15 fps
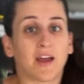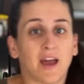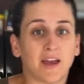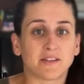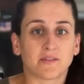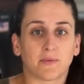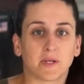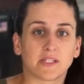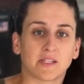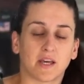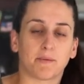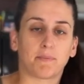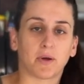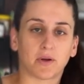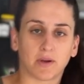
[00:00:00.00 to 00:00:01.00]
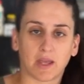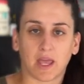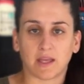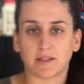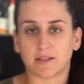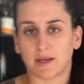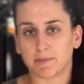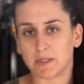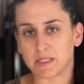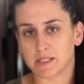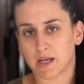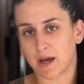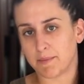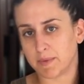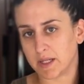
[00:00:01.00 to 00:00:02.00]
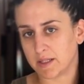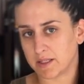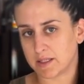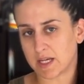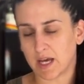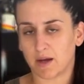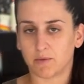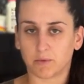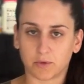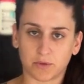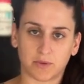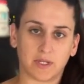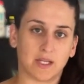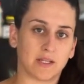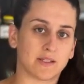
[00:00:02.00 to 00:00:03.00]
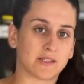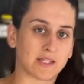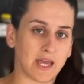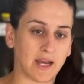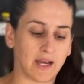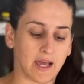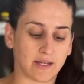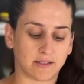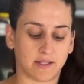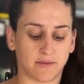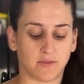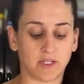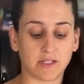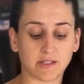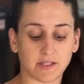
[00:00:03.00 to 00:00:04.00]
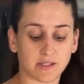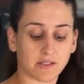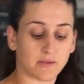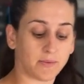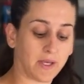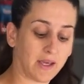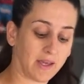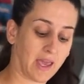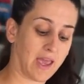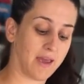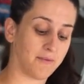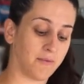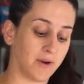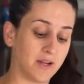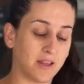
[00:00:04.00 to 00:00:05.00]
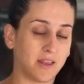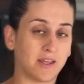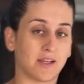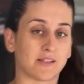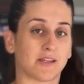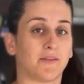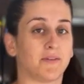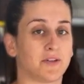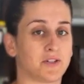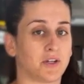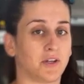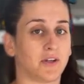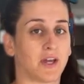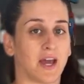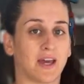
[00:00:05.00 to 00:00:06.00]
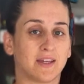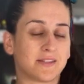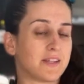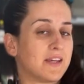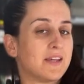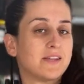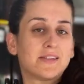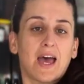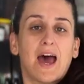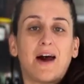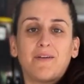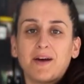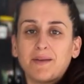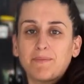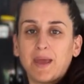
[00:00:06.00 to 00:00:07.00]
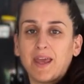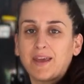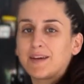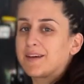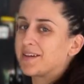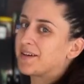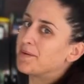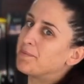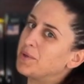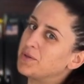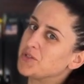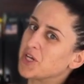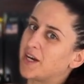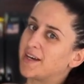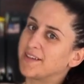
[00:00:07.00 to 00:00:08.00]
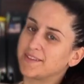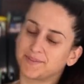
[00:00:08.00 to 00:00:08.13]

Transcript: Hey guys, what's up? Hurricane Debbie's coming into town. We're doing inside activities this week, and one of the things I want to show you guys is how I make kombucha.